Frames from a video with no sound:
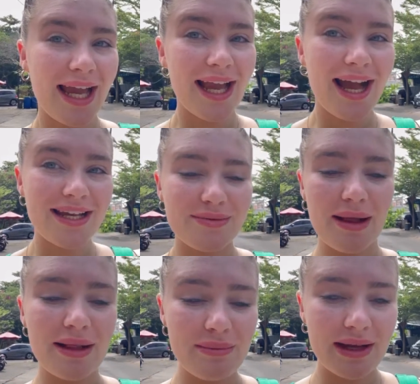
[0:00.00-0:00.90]
Hi guys,
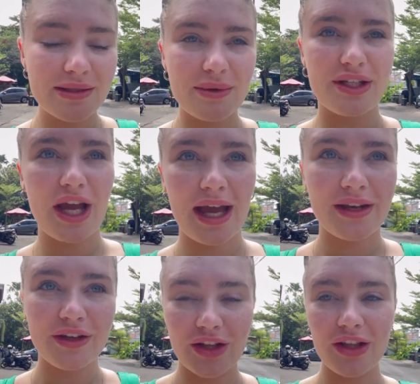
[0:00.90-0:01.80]
welcome back to my
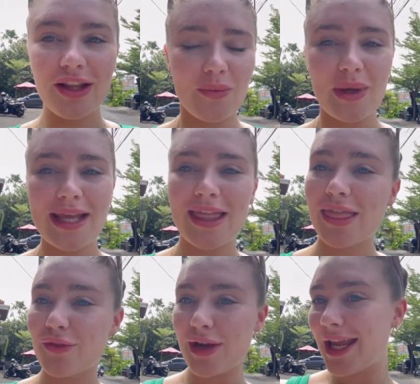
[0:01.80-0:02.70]
channel. Week
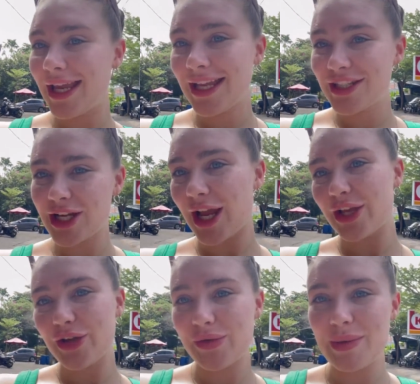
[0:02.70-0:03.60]
3 in
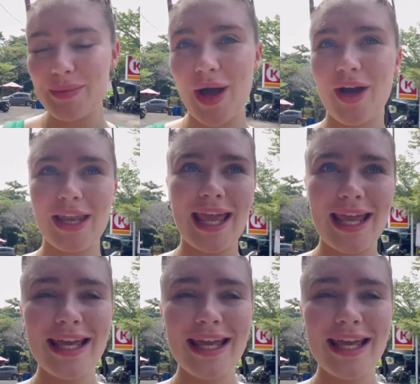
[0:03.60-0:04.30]
Canggu in Bali.